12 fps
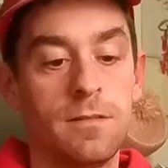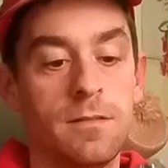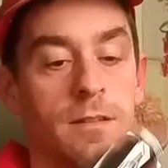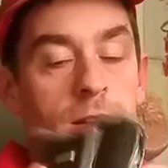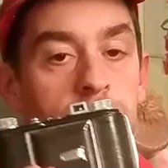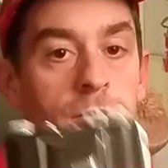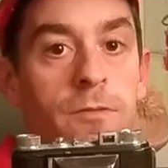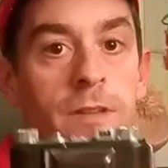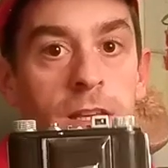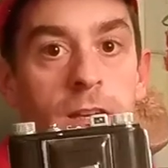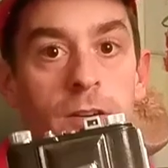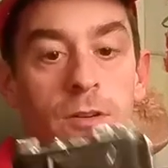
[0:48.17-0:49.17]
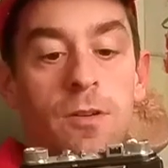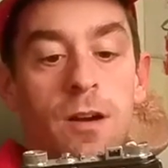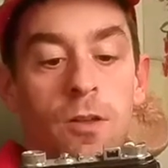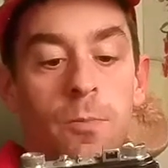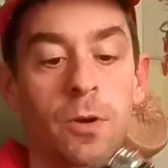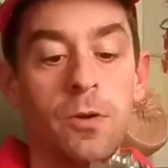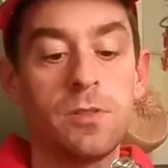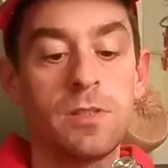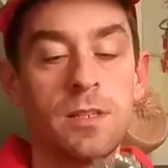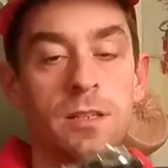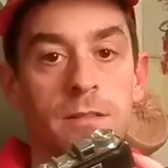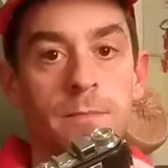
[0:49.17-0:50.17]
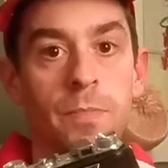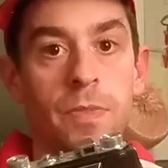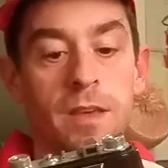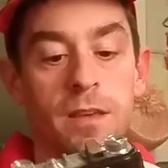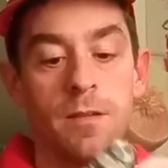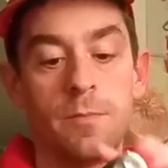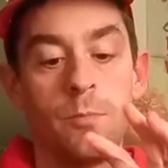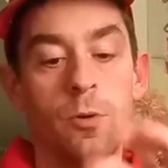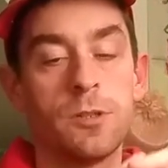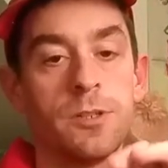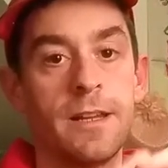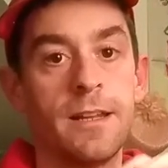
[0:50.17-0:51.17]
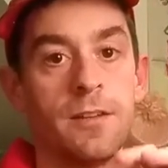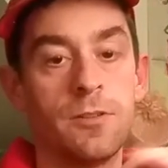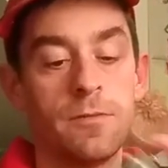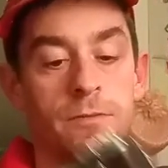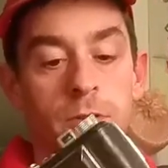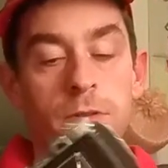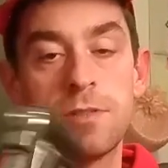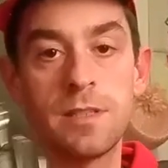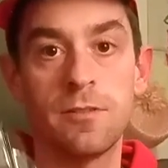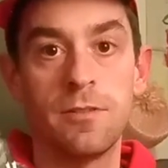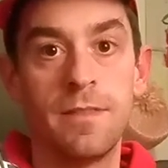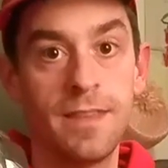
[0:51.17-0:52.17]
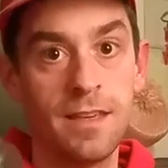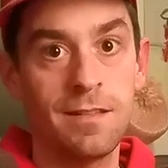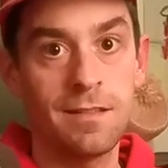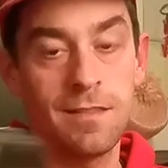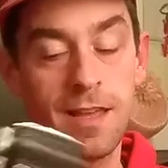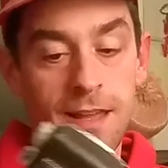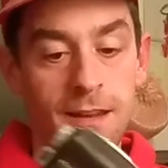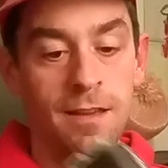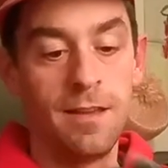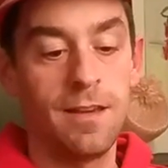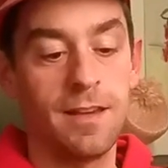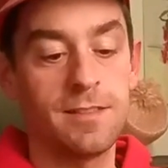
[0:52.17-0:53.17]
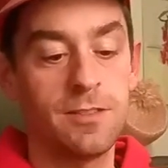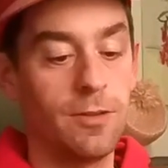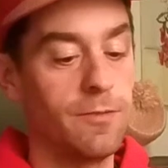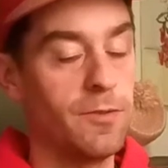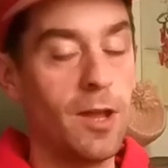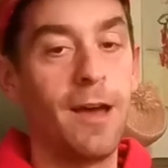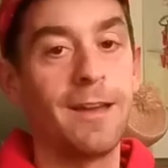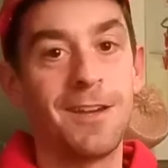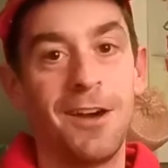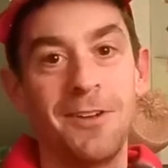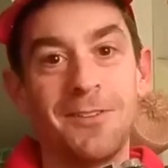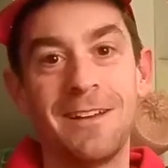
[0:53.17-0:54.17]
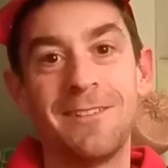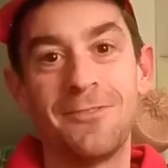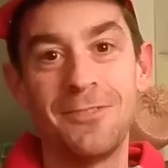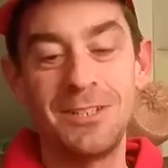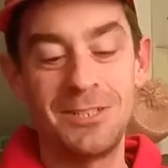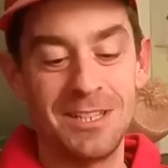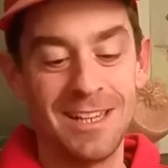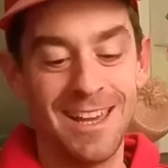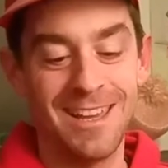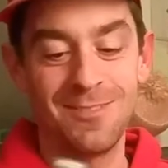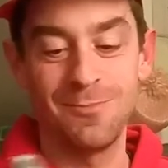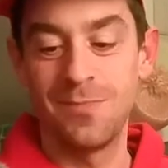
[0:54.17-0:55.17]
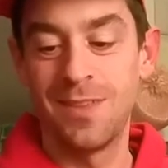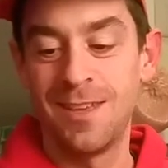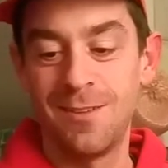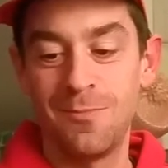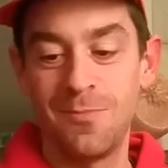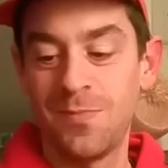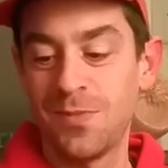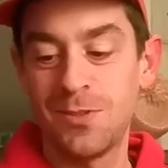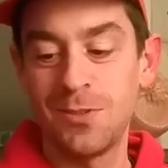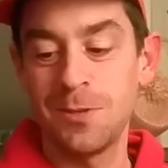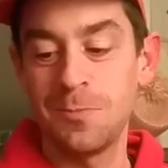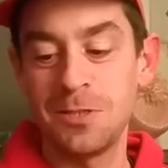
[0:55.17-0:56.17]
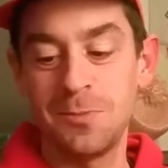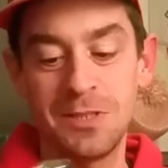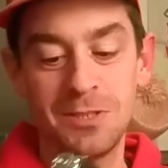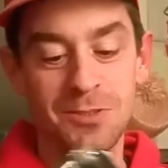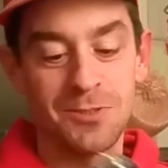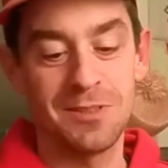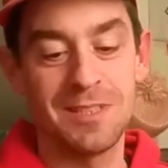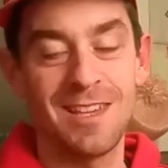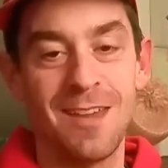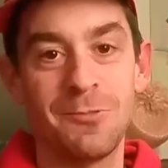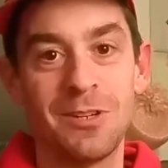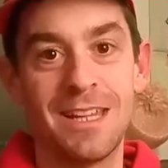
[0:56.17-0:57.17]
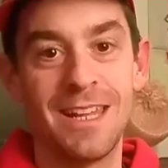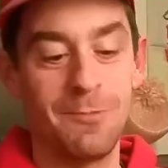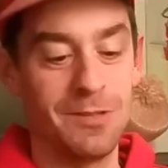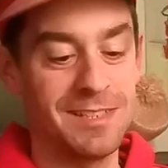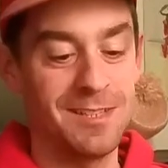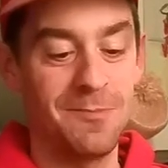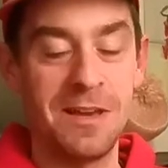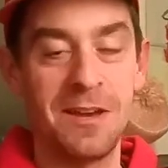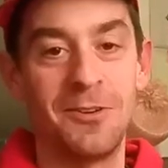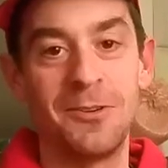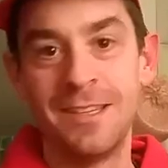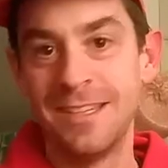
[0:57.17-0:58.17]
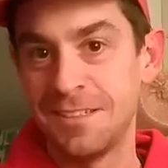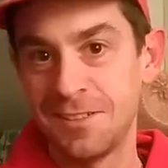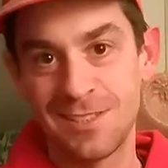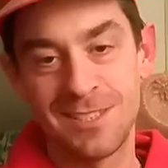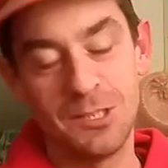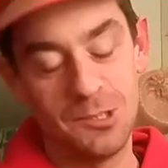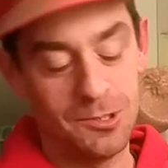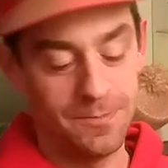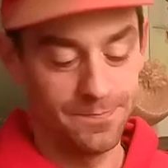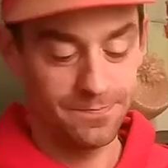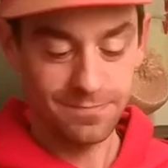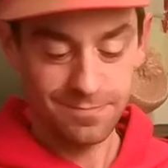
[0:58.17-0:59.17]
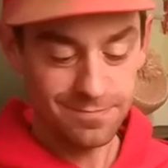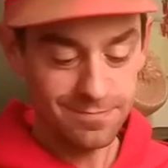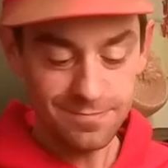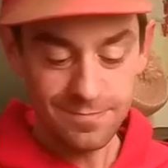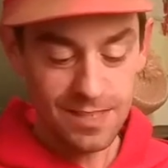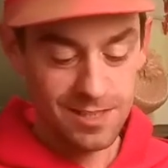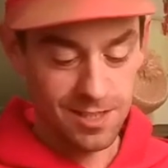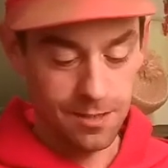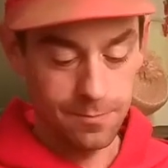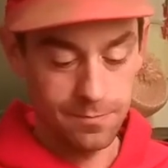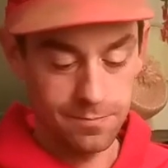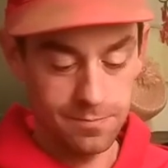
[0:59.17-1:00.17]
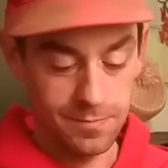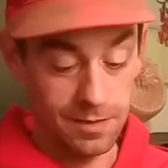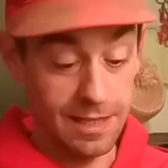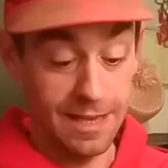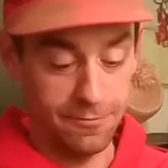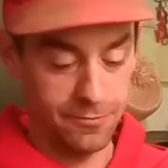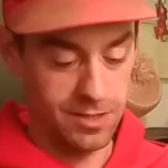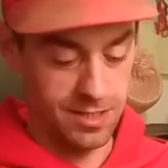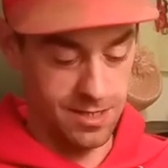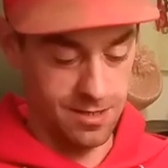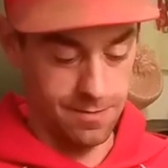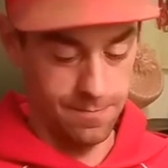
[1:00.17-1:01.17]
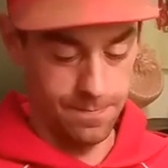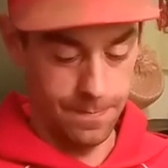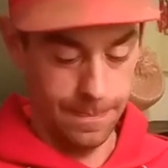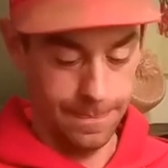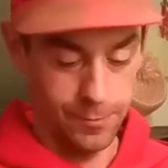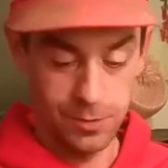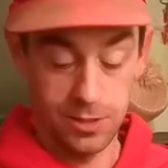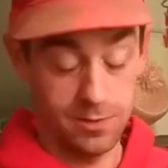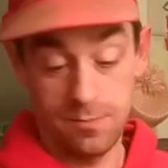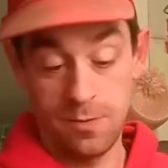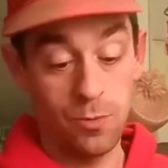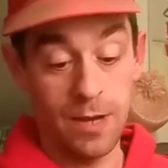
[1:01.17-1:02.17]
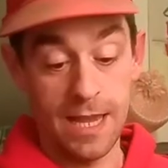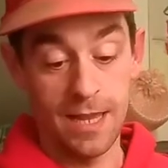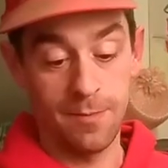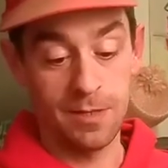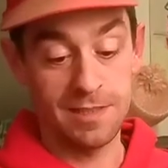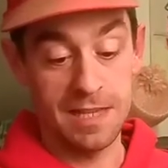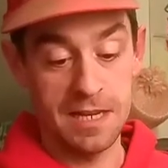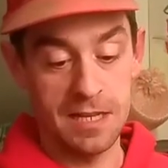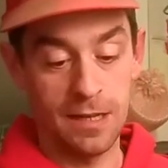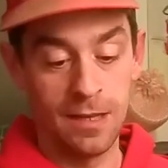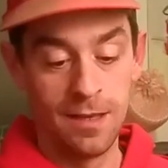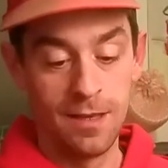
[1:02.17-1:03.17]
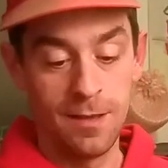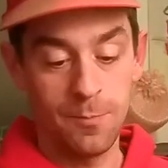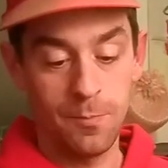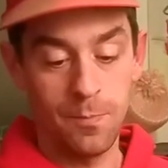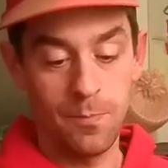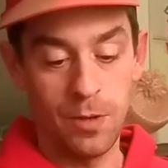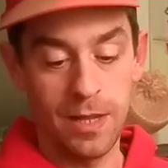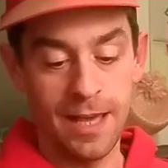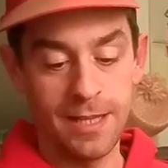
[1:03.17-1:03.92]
another video I'll post the Portrait 800 photos that are in this that I still have not gotten around to finishing. I took a bunch of pictures with this camera today, but somehow still some left, which is great, and I'm excited, but I